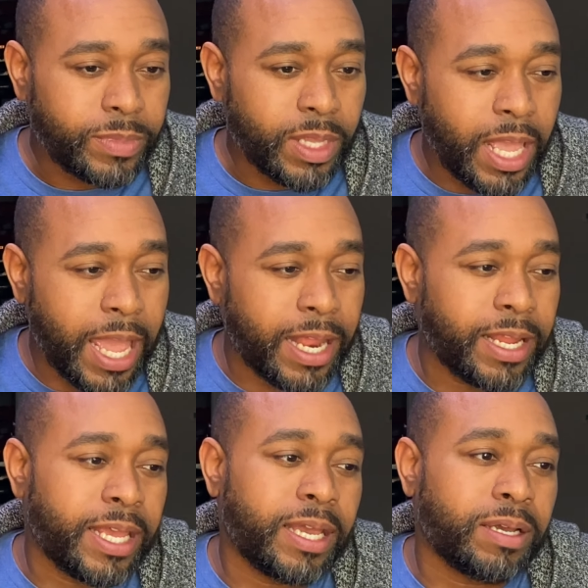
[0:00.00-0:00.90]
had
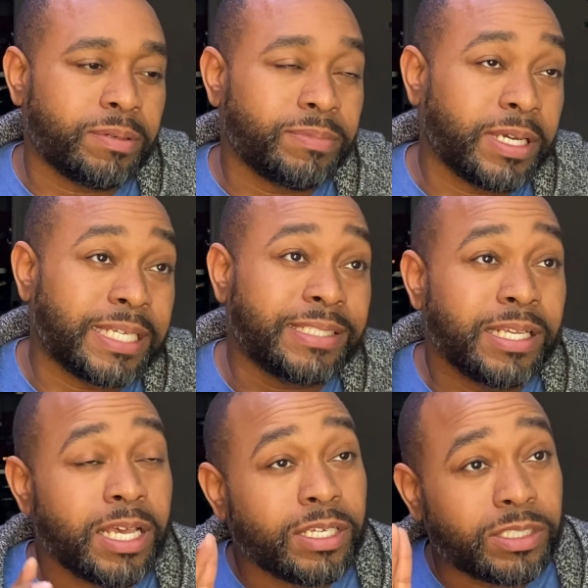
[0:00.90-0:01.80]
a, um, a,
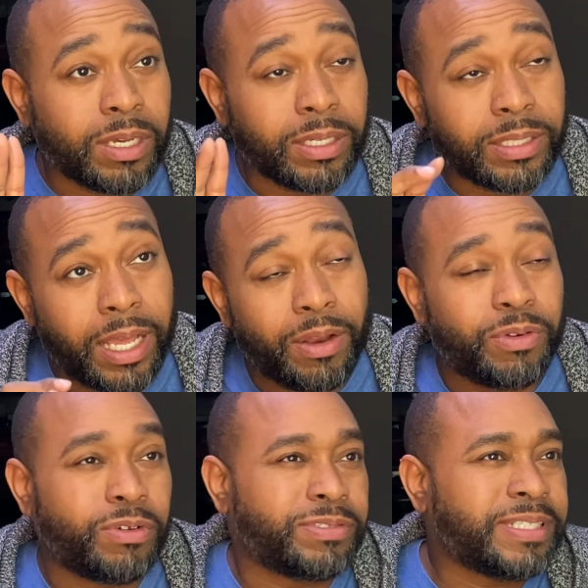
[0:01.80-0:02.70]
I don't
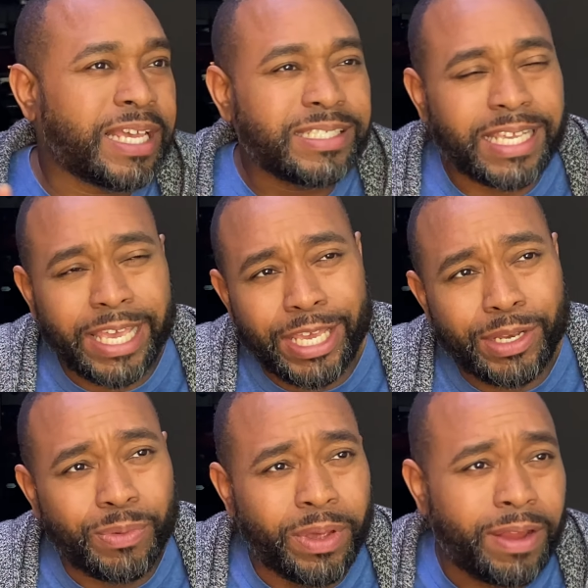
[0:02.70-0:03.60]
know, snake
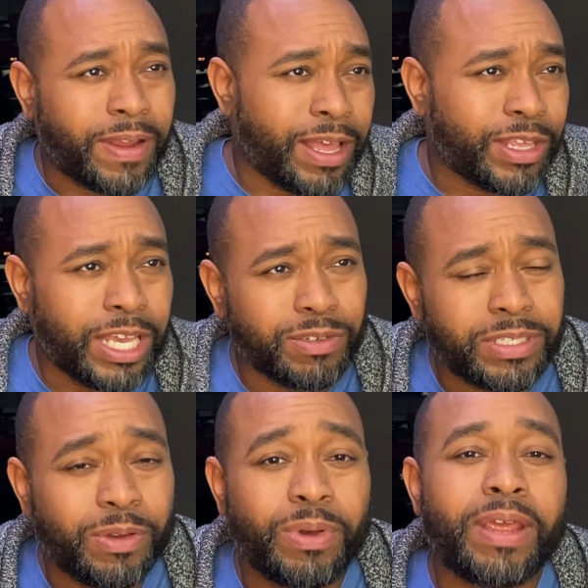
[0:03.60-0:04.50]
skin, whatever, alligator
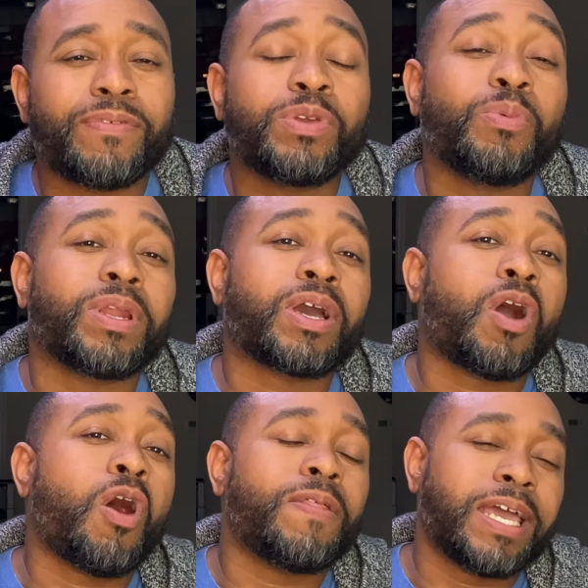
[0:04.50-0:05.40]
skin, whatever you want to
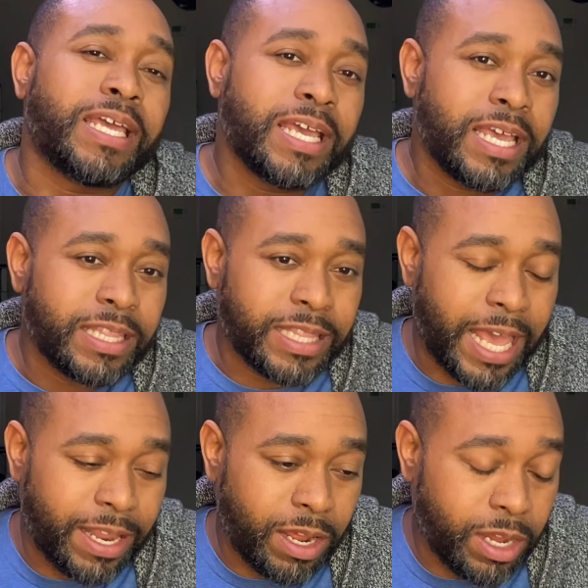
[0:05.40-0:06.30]
call that
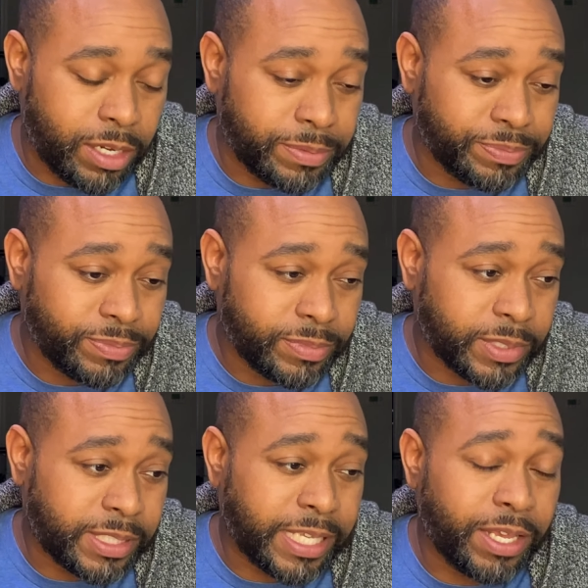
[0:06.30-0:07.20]
that um
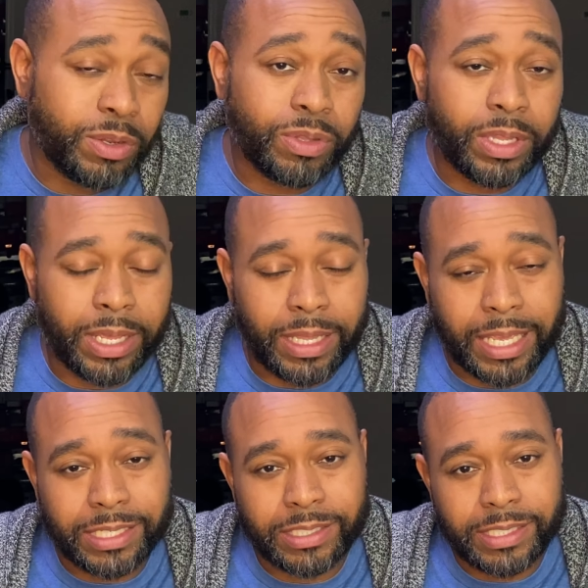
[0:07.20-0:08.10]
the skin the, i
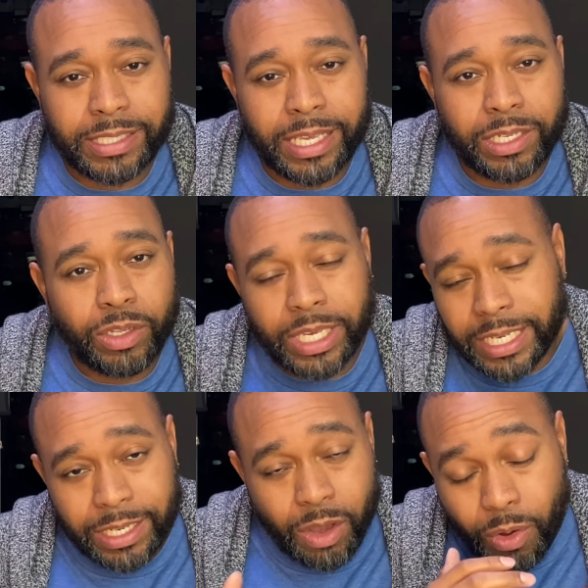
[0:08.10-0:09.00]
guess the skin
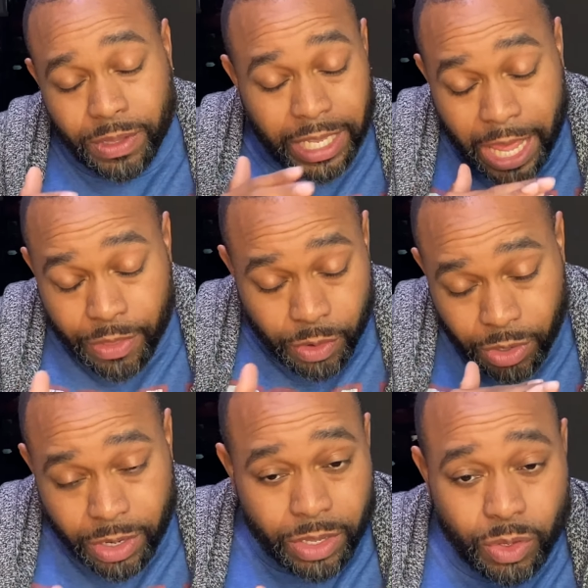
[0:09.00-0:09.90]
looking on the leather
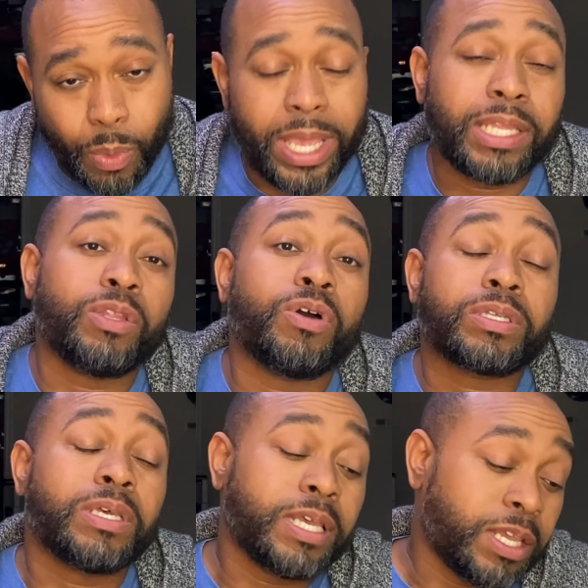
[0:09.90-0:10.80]
the way it
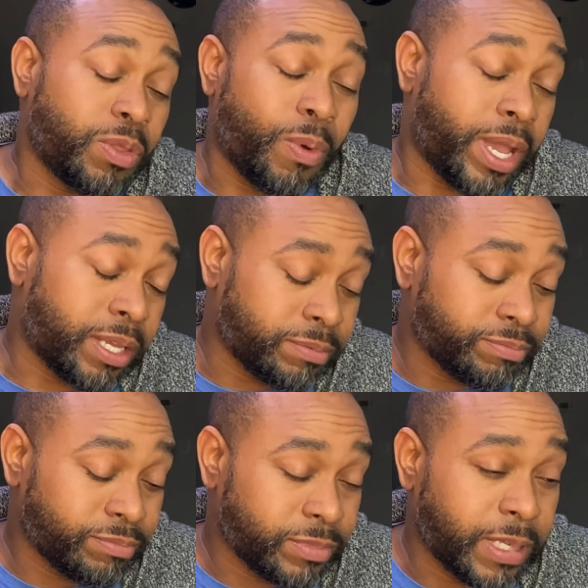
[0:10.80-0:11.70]
looked either way
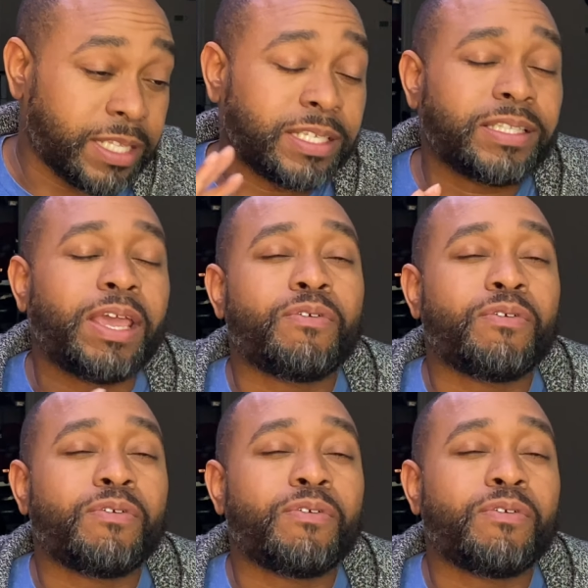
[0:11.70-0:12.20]
it did they